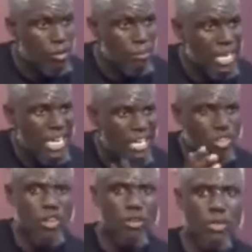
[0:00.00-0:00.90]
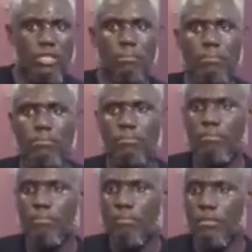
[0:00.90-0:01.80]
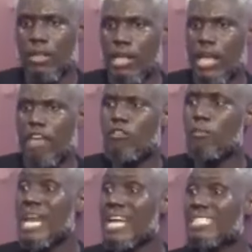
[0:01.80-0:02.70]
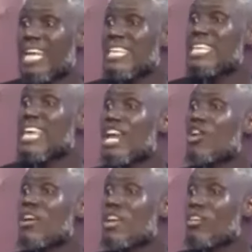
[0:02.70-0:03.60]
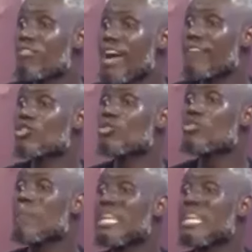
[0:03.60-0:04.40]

to begin a journey with him. If you've been attending here long enough, I have told you